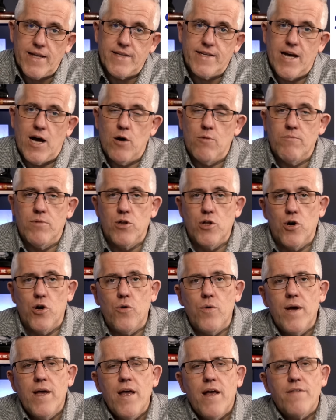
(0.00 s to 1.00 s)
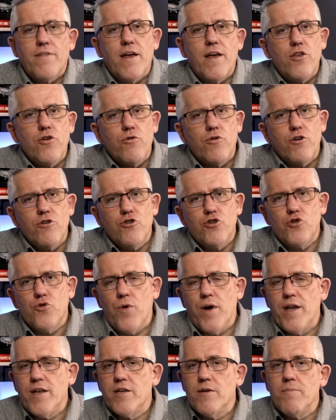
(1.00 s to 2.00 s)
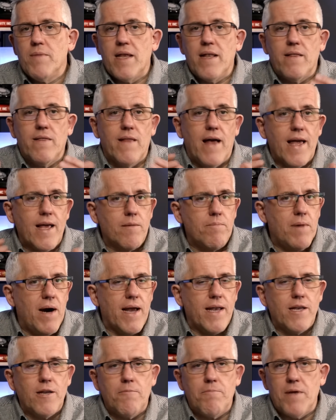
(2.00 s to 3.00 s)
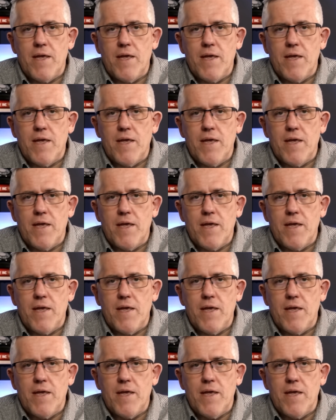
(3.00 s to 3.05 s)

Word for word: it down below, that you can join to meet like minded